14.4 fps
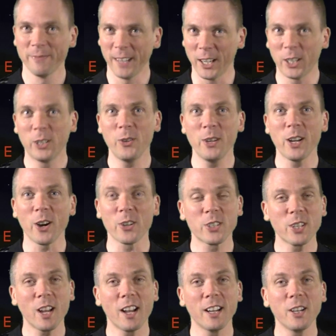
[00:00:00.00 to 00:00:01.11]
including our
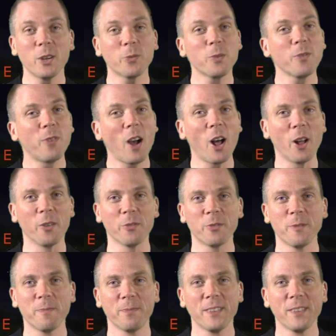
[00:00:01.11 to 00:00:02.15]
sun, revolve.